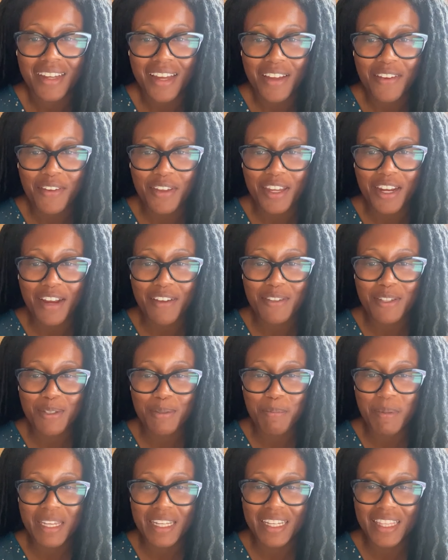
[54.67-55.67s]
I feel like I've
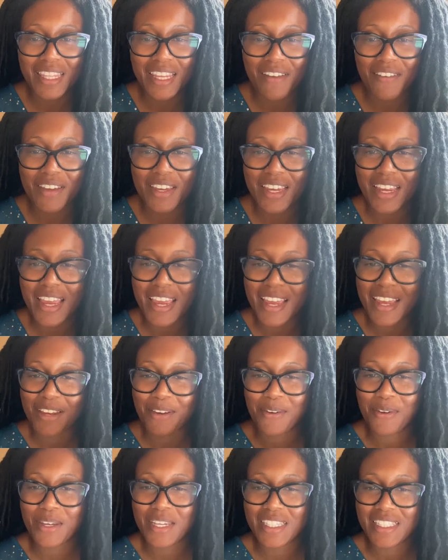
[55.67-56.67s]
just been living. Hey,
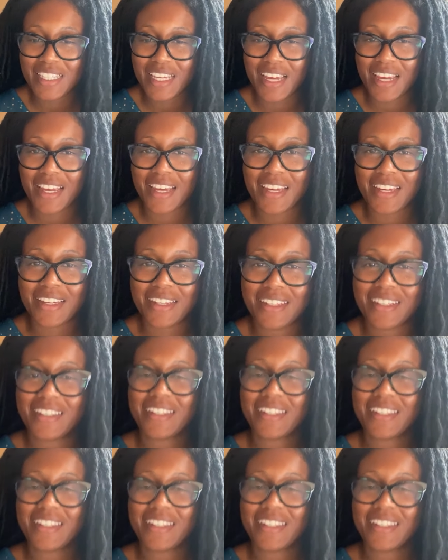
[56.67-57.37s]
Queen Tay.